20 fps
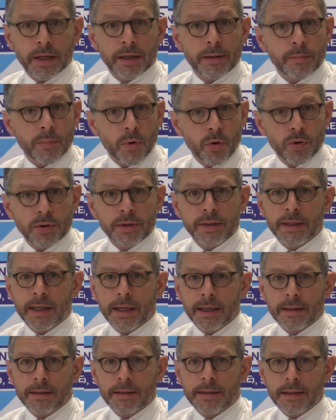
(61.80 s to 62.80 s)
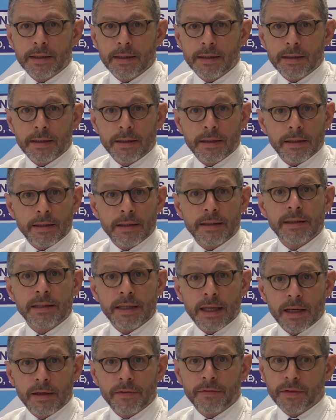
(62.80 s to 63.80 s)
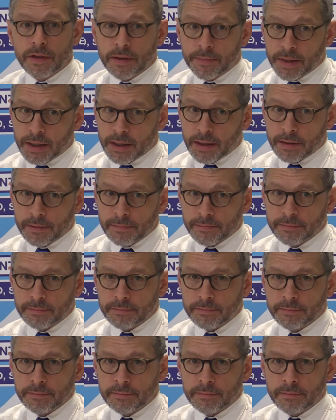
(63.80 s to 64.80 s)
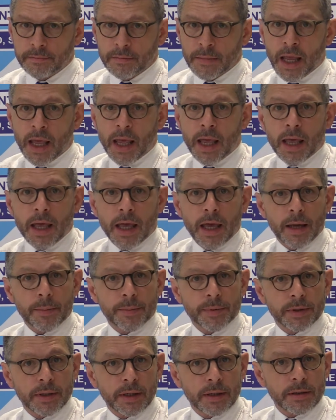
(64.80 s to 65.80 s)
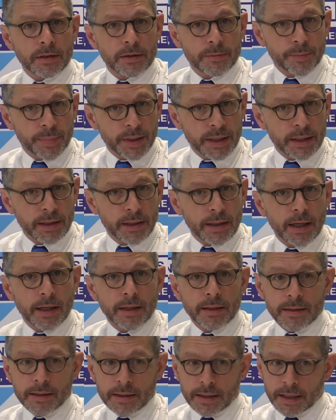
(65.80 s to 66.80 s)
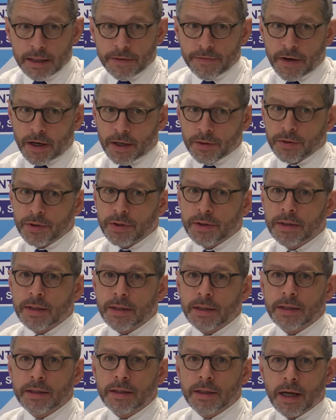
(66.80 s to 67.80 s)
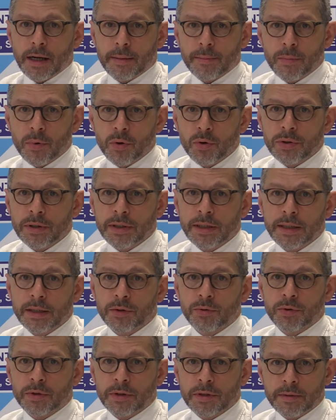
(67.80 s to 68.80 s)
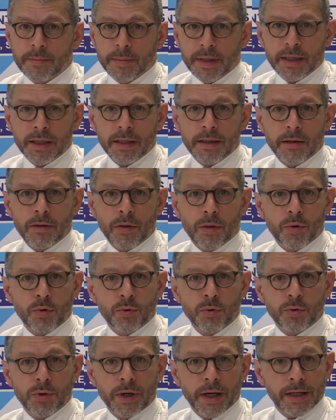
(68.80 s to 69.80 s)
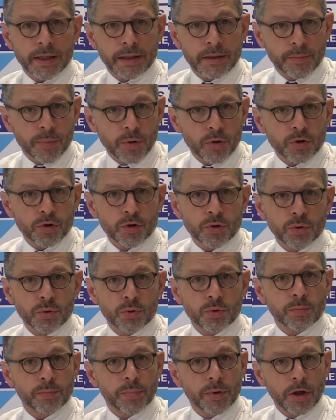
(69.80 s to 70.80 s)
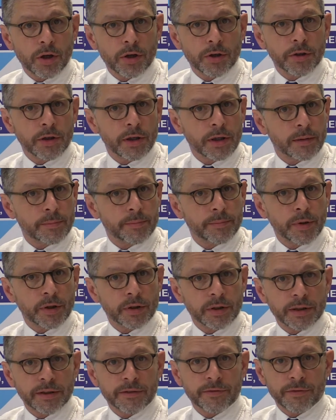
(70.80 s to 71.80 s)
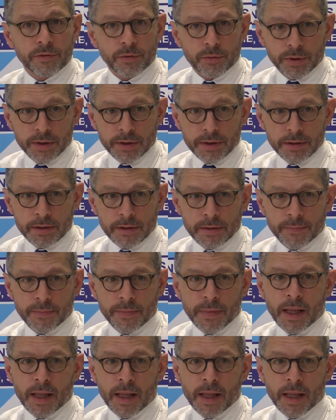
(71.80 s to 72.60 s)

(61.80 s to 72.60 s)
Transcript: in most cases it is self-limiting. Hepatitis B and C viruses are mostly transmitted through exposure to blood and body fluids.